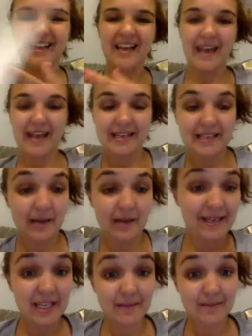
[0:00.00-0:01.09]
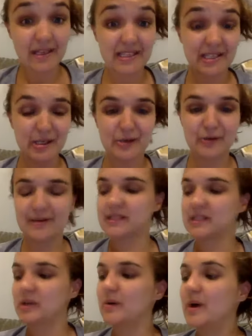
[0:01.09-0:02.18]
And my team does too. And
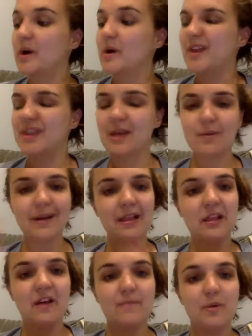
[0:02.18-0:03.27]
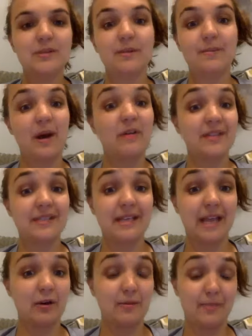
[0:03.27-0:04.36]
so I think what I love most about this
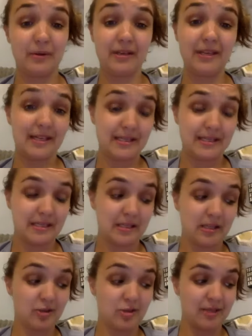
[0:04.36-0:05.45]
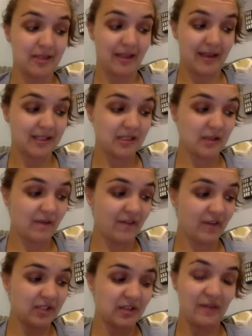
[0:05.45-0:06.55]
accountability is there's 3 things. So
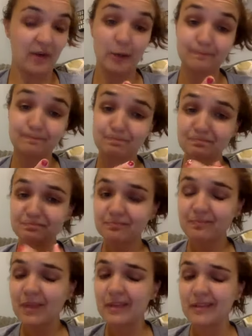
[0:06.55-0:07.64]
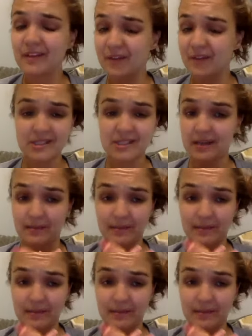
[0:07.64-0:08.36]
first of all, the first and